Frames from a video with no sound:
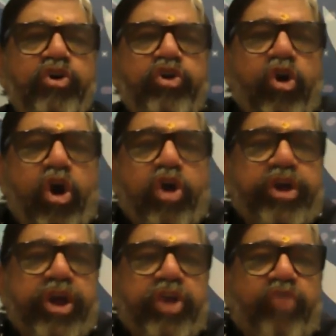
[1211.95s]
don't
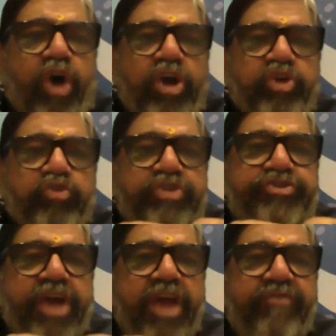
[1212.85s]
involve
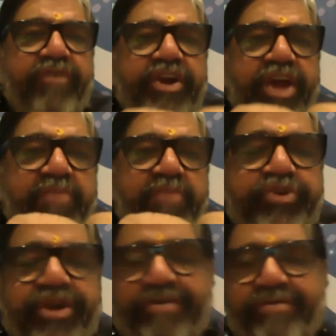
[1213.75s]
yourself in an emotion.